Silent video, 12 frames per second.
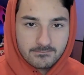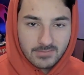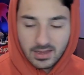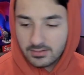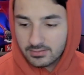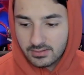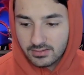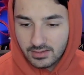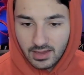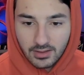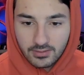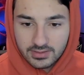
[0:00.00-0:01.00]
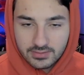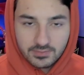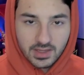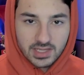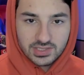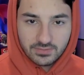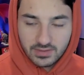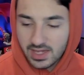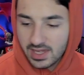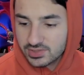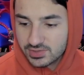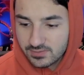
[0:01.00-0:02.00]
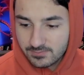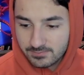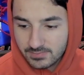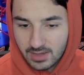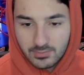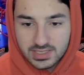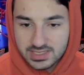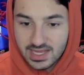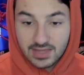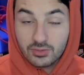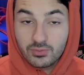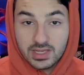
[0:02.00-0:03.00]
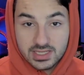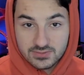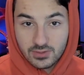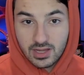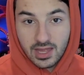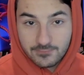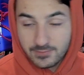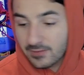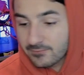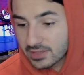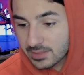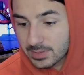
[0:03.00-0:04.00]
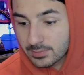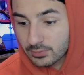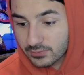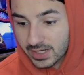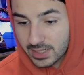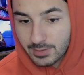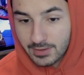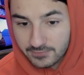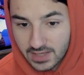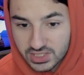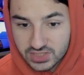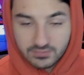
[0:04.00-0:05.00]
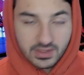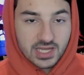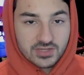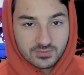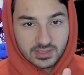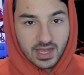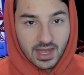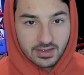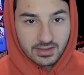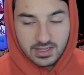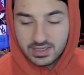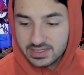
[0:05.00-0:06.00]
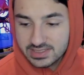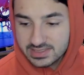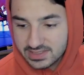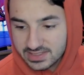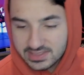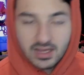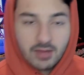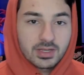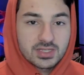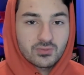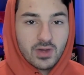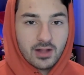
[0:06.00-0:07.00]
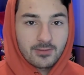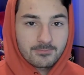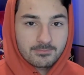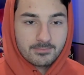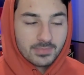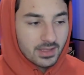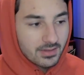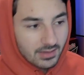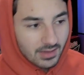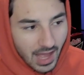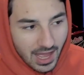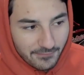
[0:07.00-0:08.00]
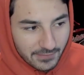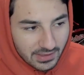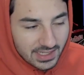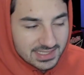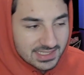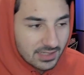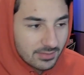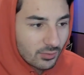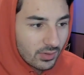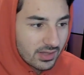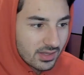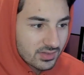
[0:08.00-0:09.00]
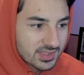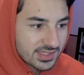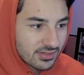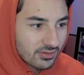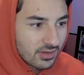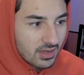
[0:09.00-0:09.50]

uh, I don't think Flashy Flash. I mean, he's on the way as well. I, feel like people forget about Flashy Flash, but yeah, he's he's coming as well. I feel like it's going to be one of those two.